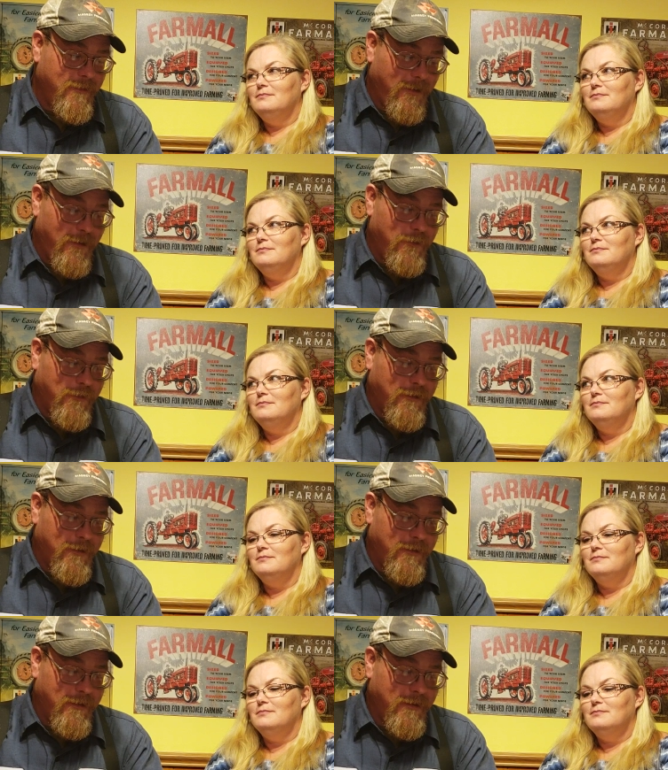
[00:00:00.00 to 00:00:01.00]

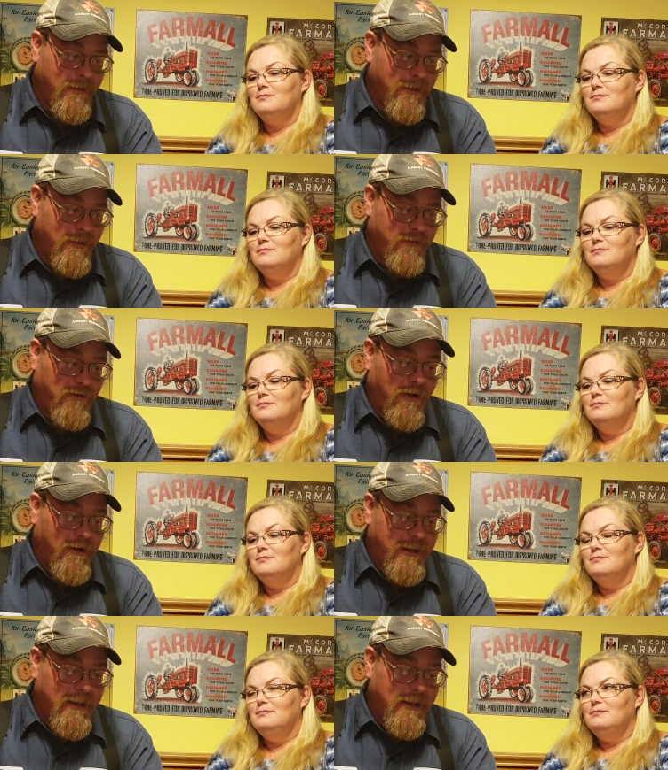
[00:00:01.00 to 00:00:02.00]
Speaker 1: Okay.
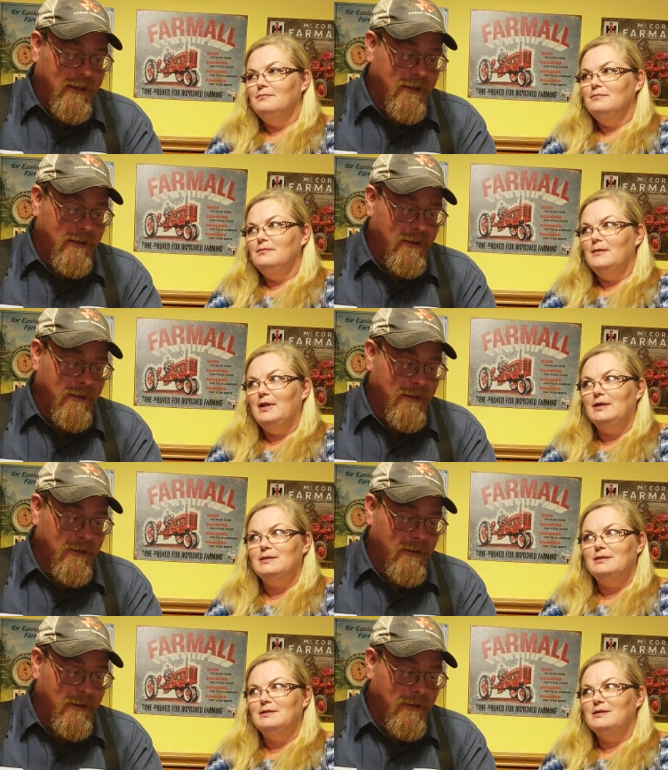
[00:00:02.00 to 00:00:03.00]
Chalky.
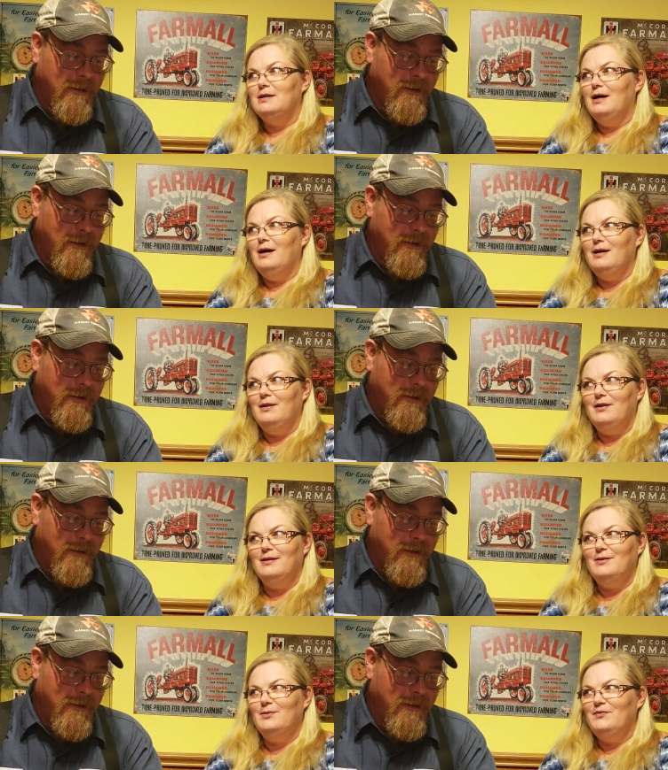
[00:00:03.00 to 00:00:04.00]
Speaker 2: It's not anything
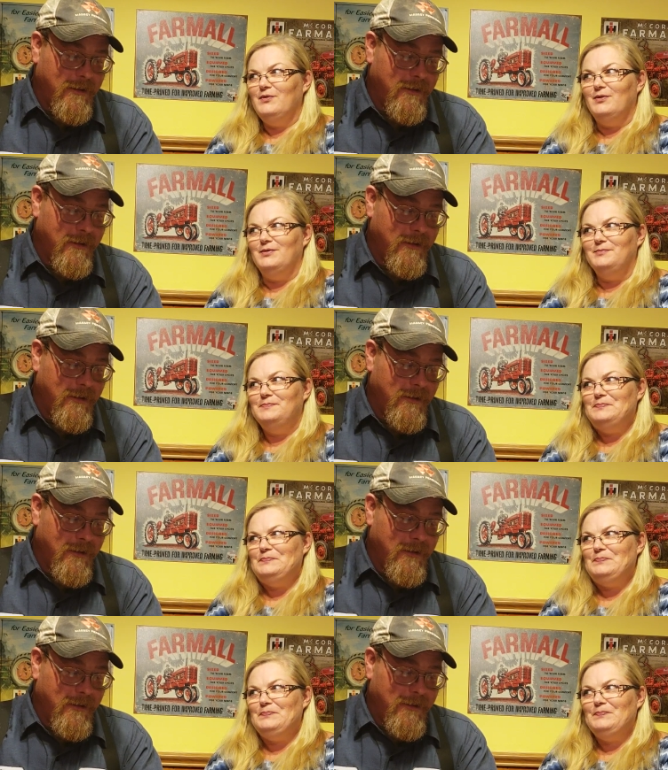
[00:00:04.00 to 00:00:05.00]
to do with full.
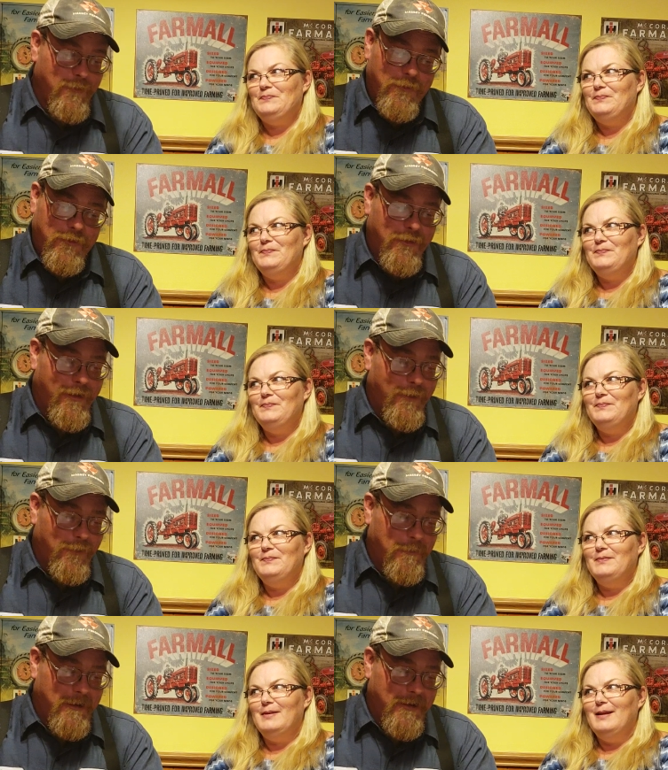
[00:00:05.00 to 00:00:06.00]
Speaker 1: Well, you
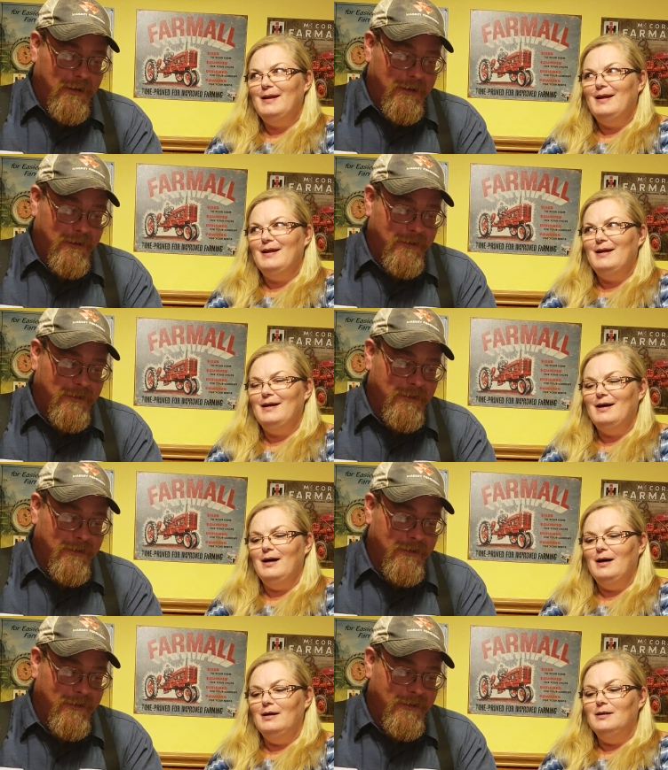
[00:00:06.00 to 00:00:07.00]
lost me then.
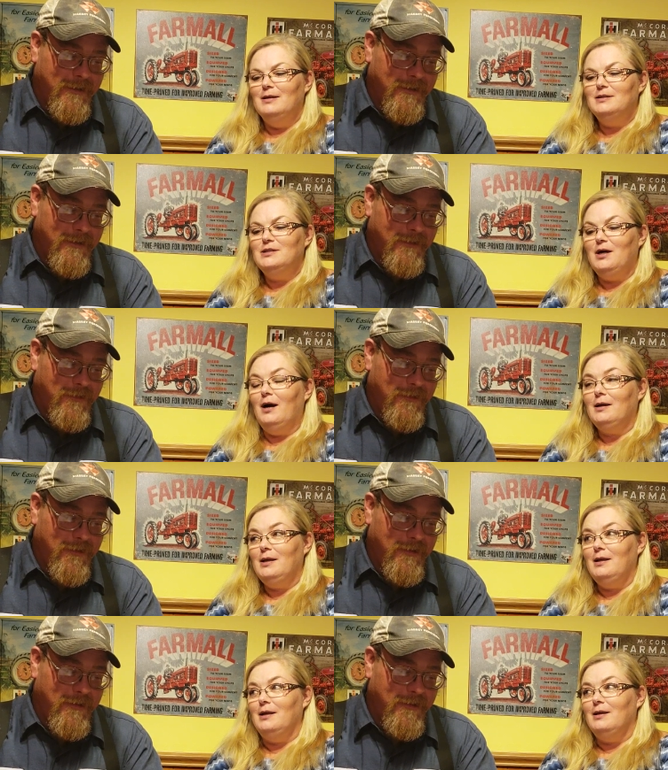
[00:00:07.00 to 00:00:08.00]

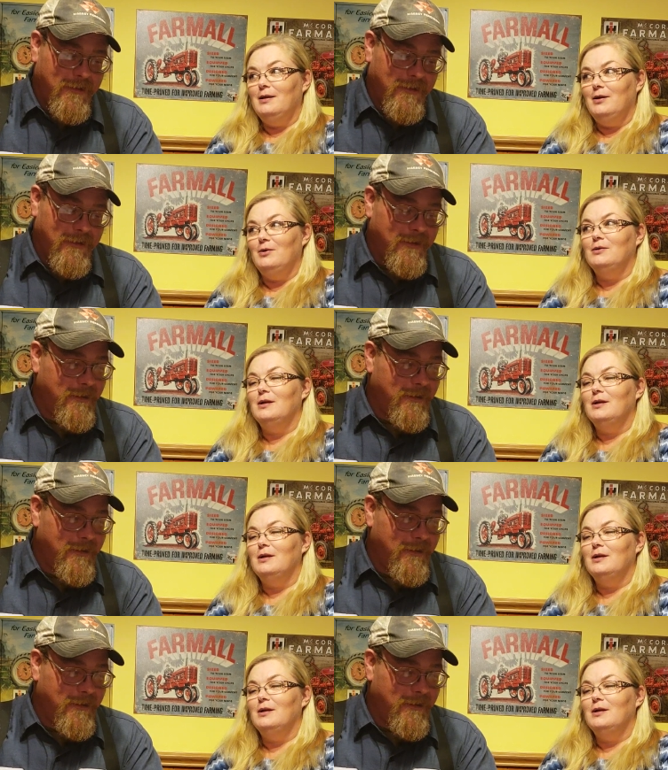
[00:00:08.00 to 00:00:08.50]
Speaker 2: Chalky, you'd